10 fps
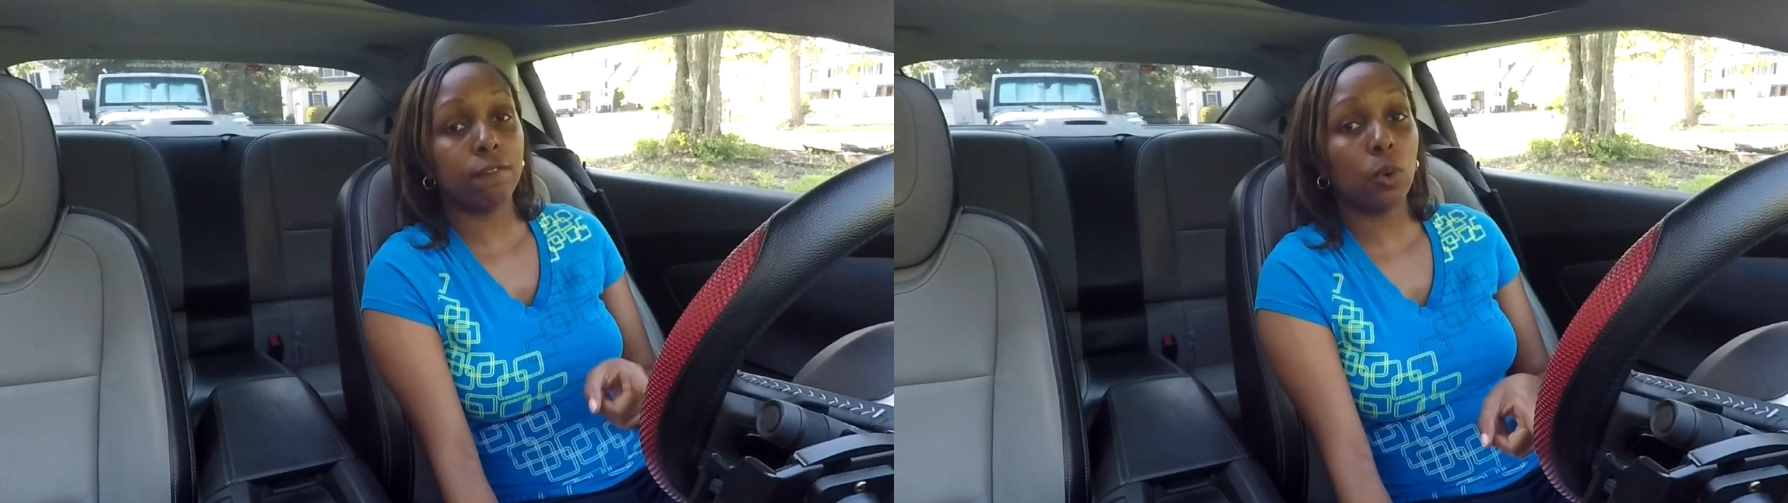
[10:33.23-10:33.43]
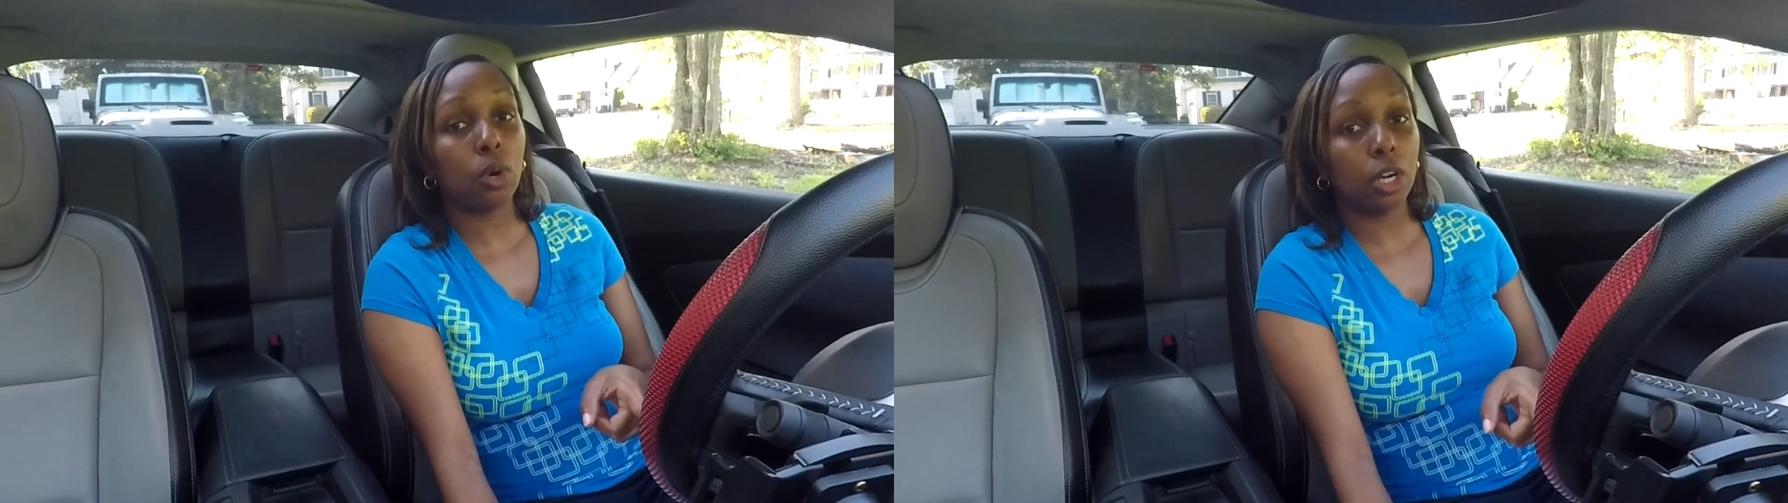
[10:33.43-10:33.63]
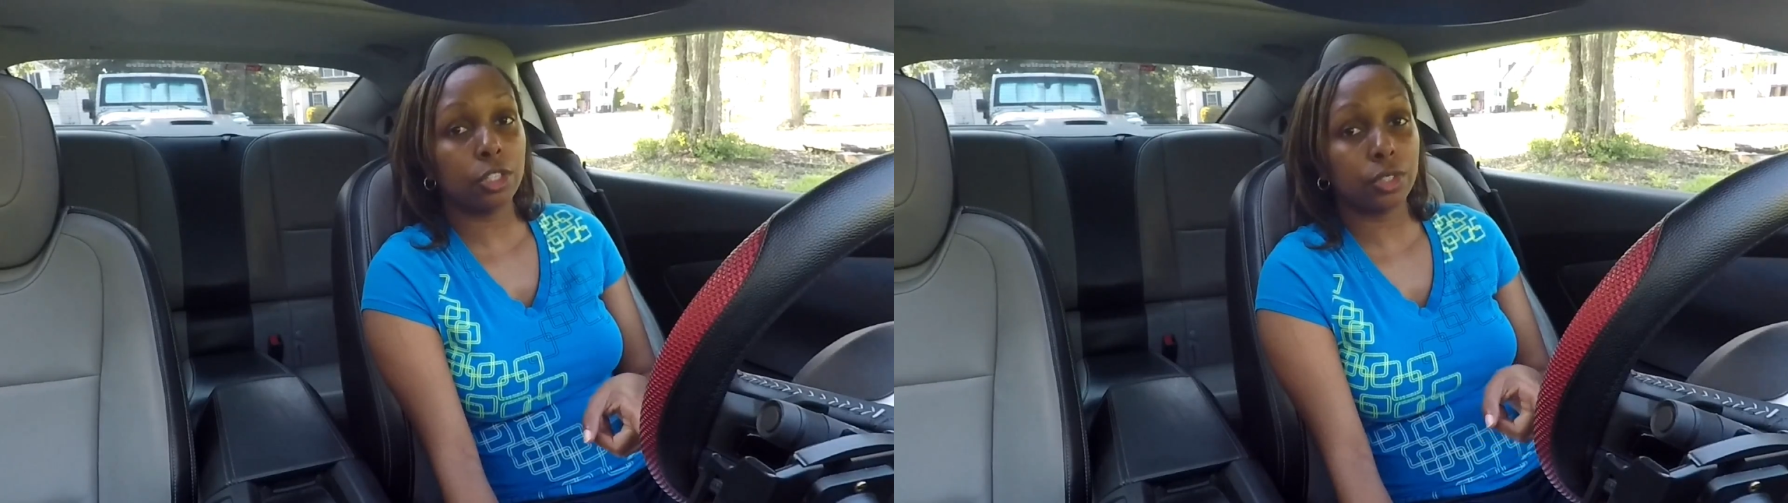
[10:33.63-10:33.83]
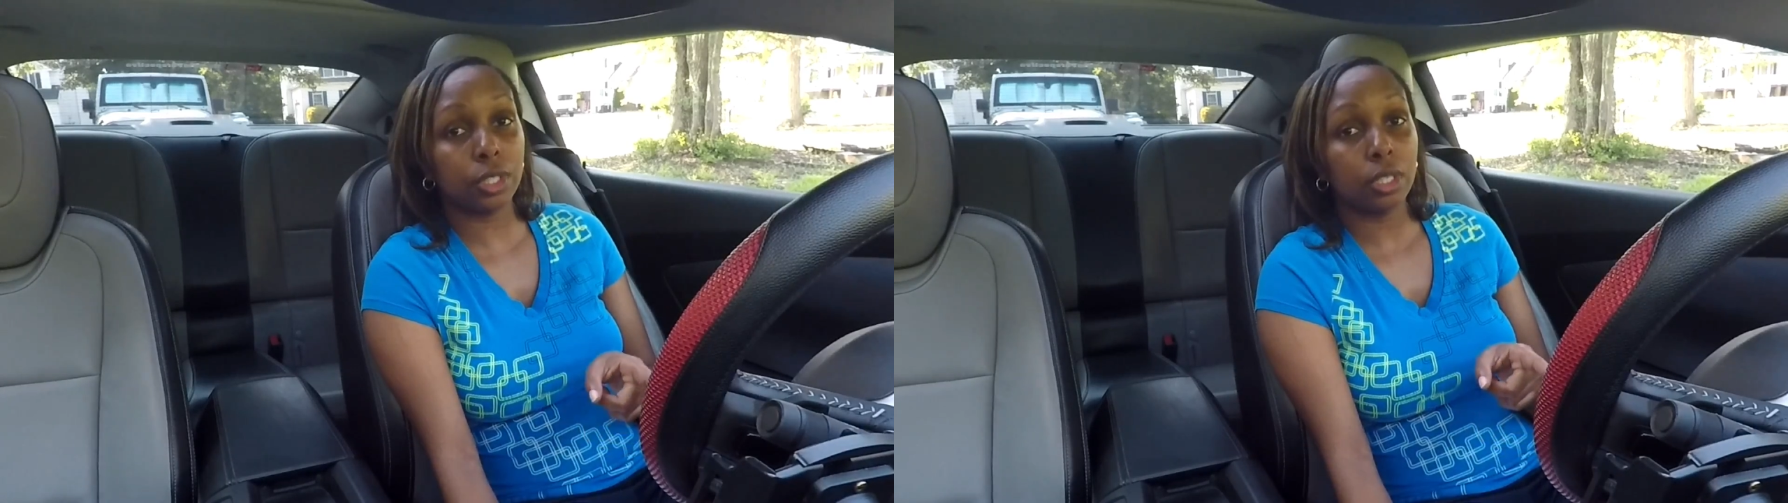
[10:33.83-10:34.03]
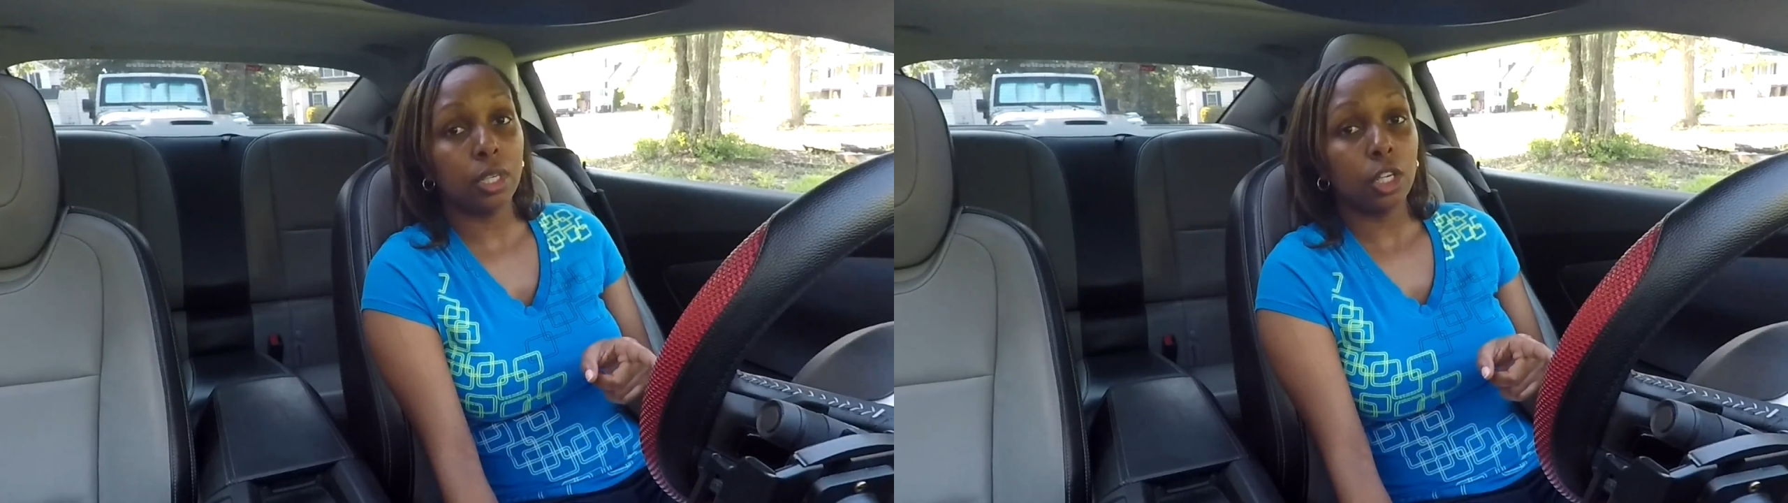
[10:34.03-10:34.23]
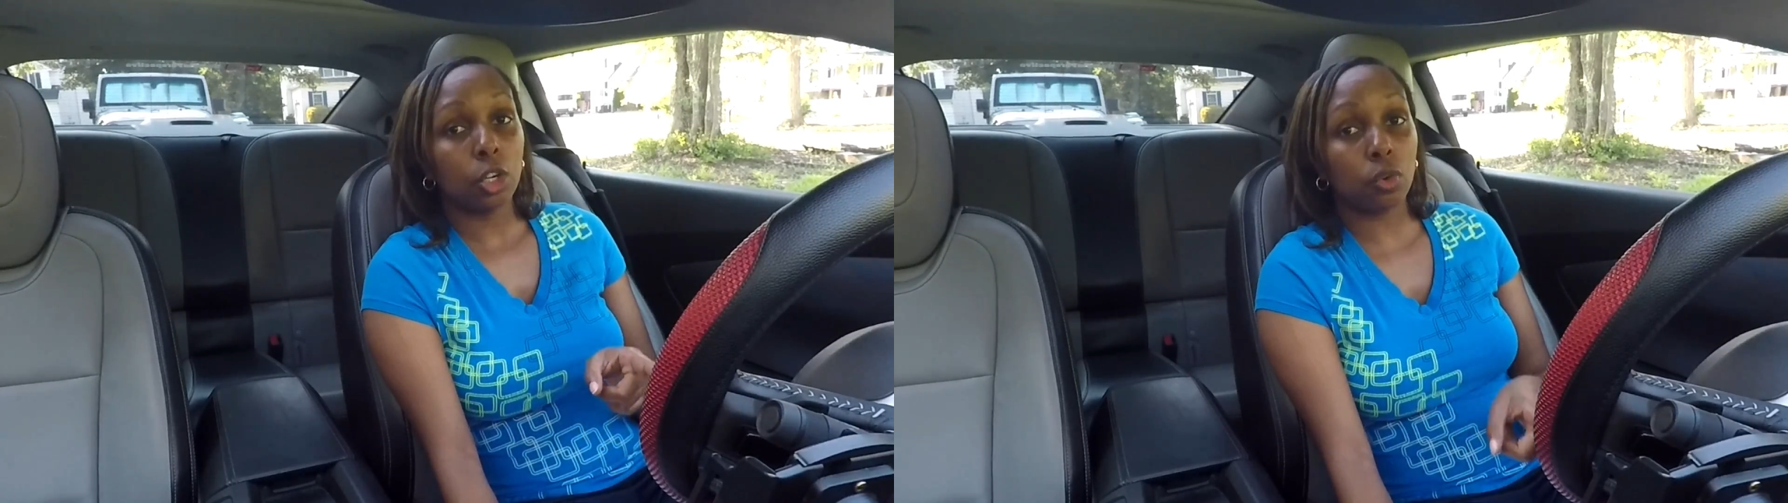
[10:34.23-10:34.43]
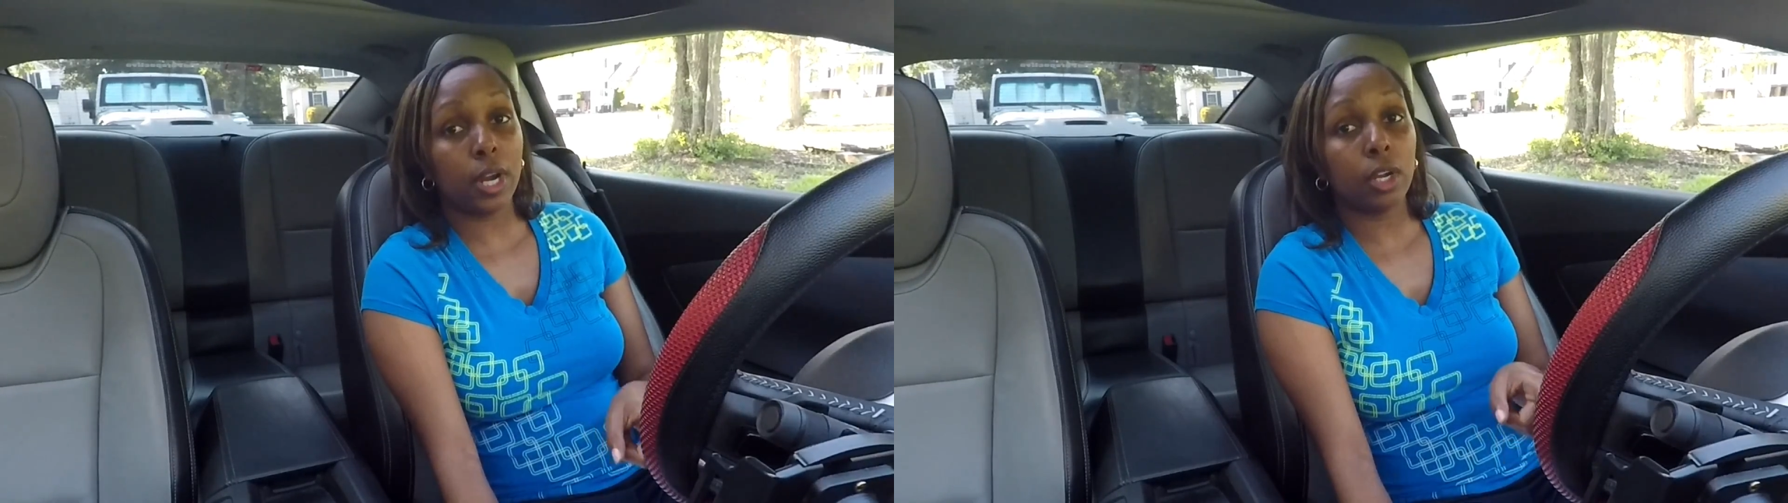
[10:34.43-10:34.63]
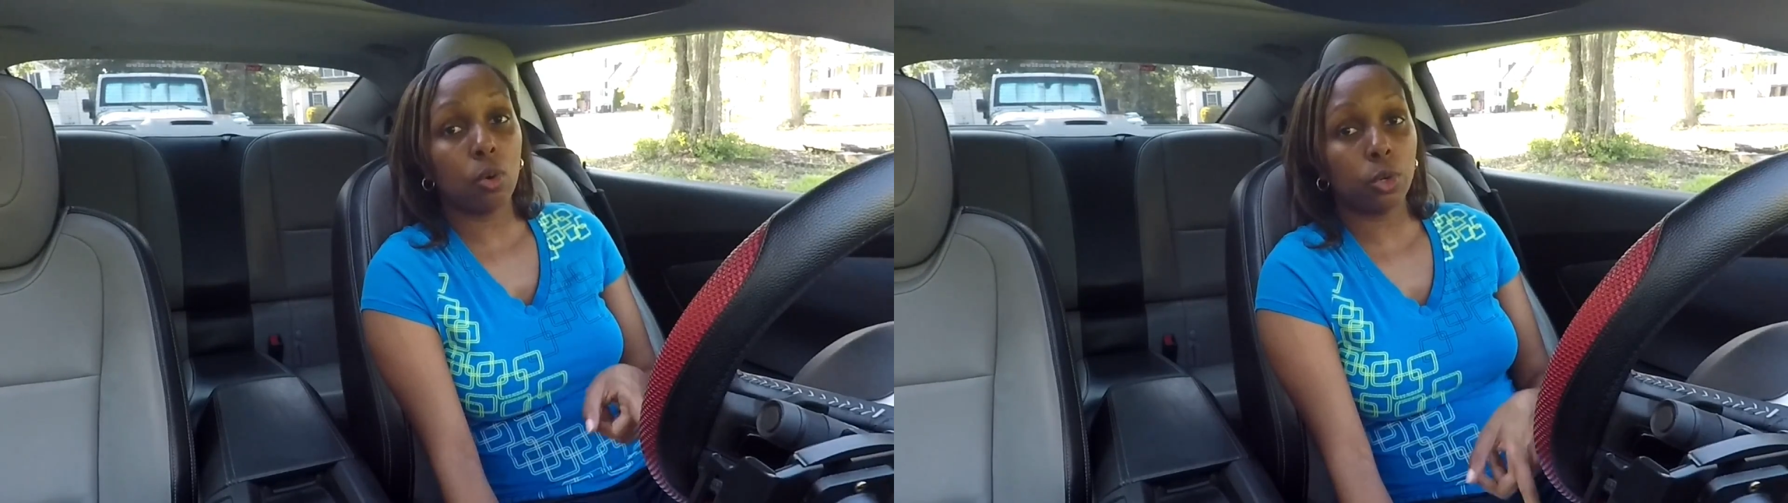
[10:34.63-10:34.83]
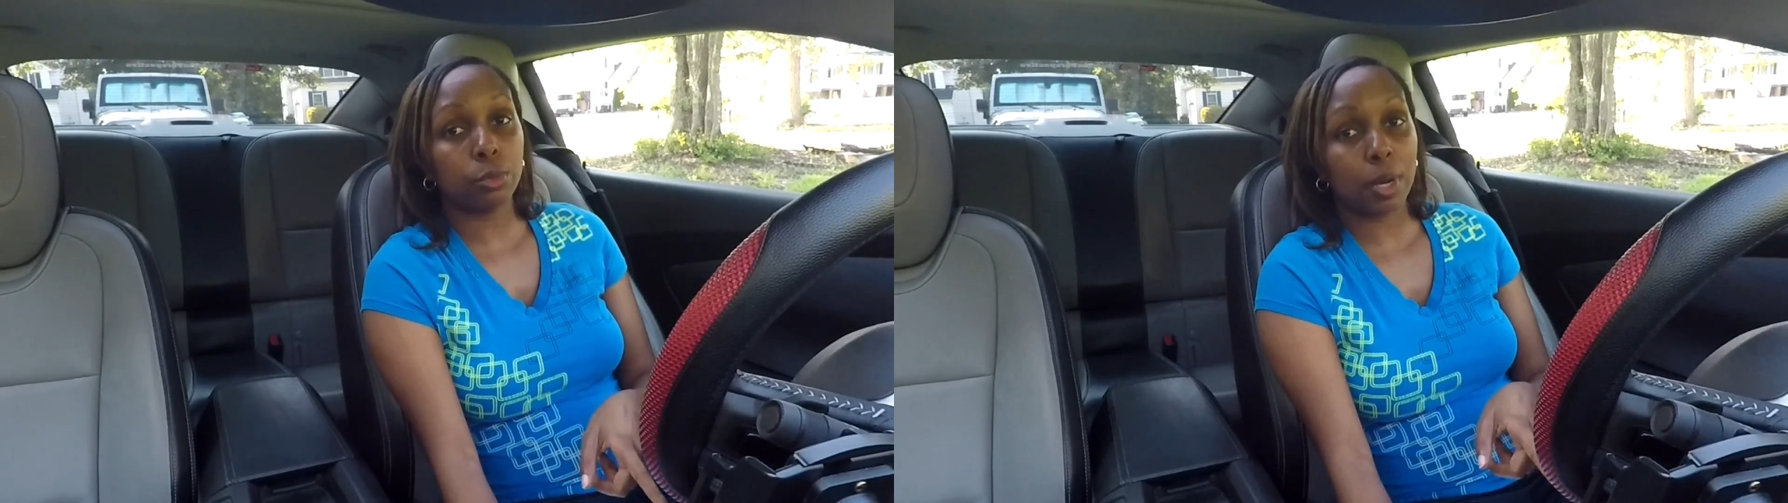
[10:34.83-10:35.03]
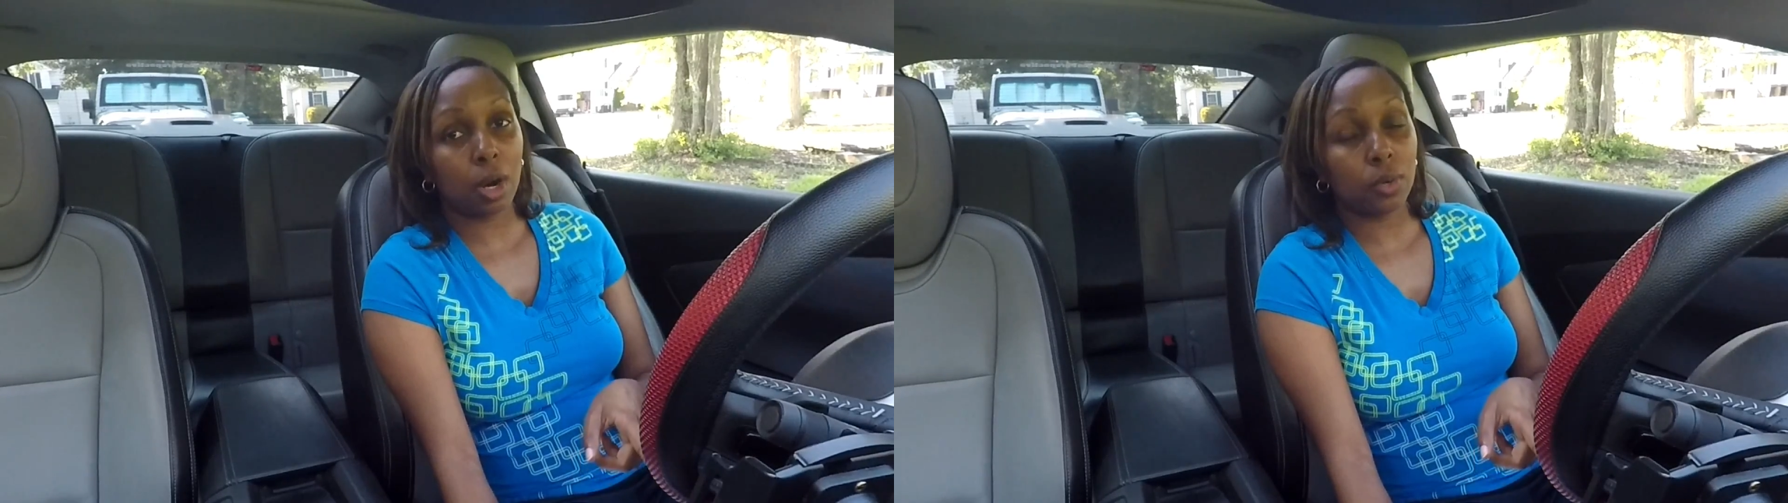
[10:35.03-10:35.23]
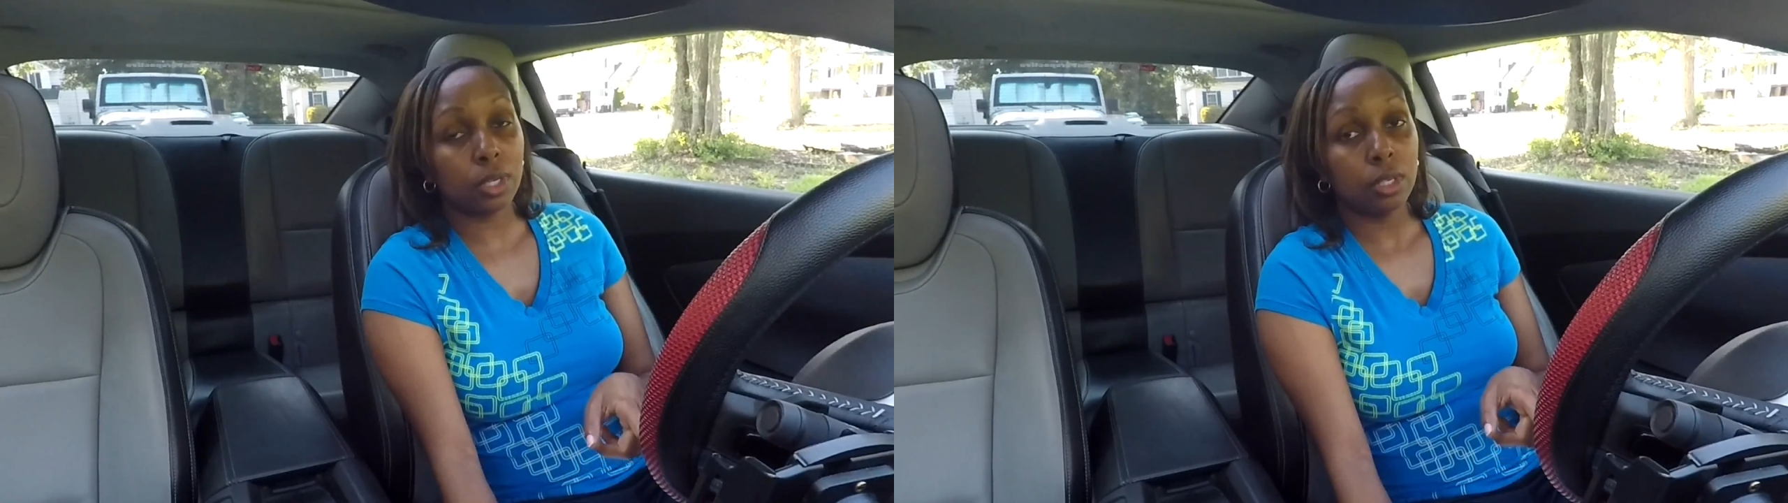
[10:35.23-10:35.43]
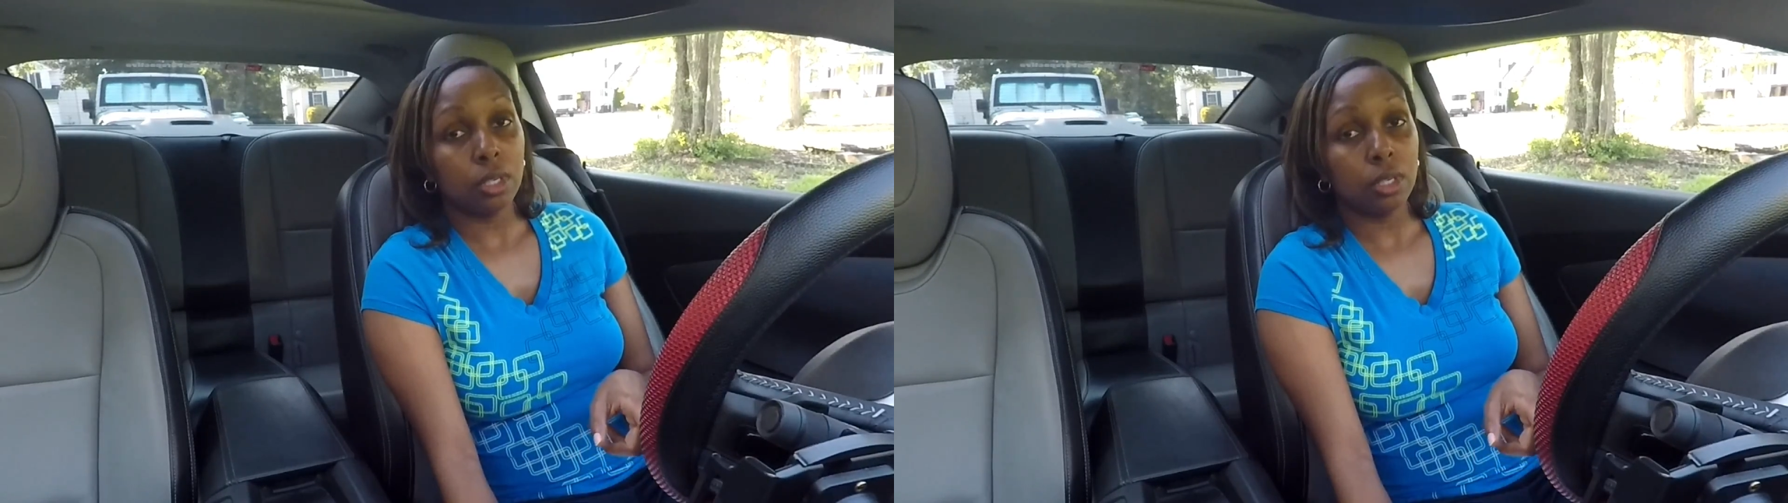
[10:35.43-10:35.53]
400 crank horsepower.